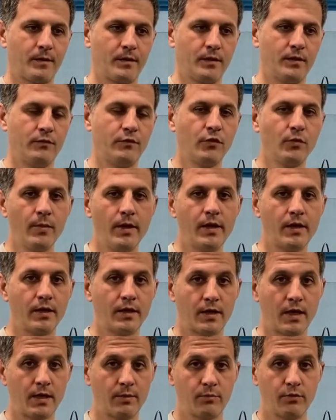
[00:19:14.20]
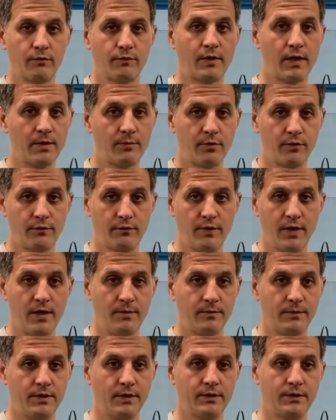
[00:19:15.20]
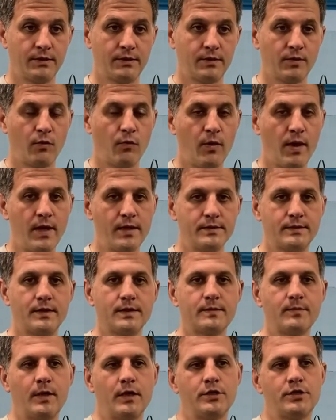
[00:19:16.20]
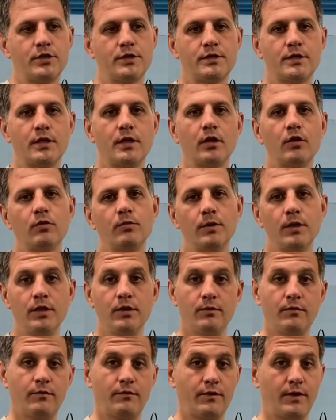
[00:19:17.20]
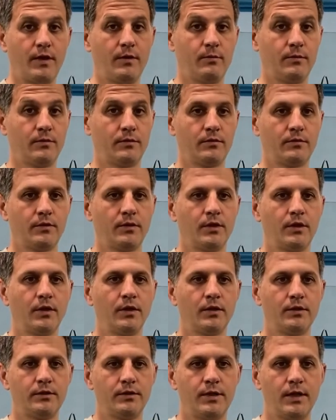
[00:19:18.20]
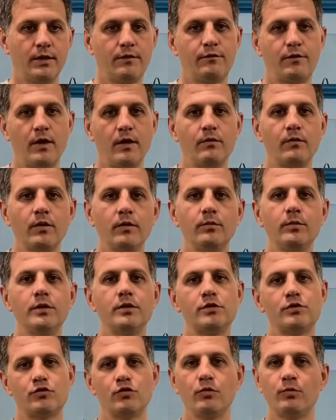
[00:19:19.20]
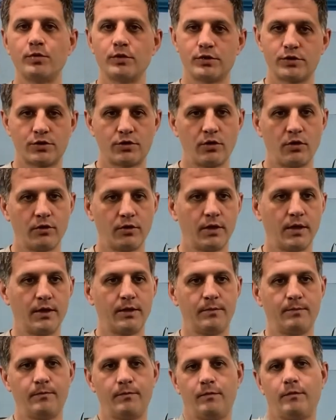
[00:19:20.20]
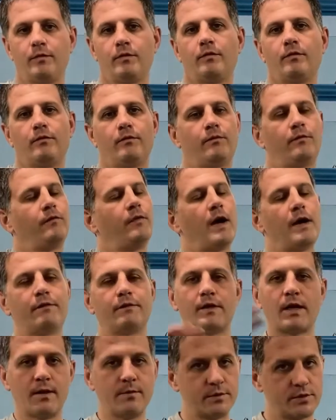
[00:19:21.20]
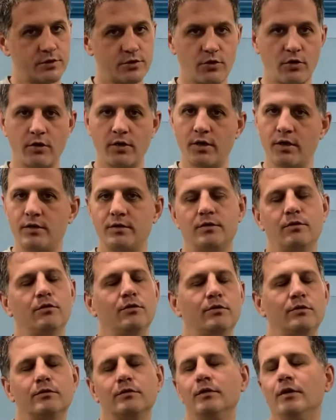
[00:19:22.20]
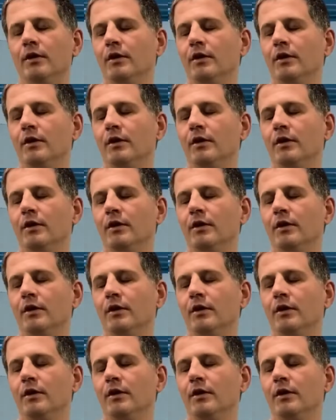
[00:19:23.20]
If you make a carbon fiber frame that weighs as much as an aluminium frame, that frame will be super strong, like 5 times stronger, or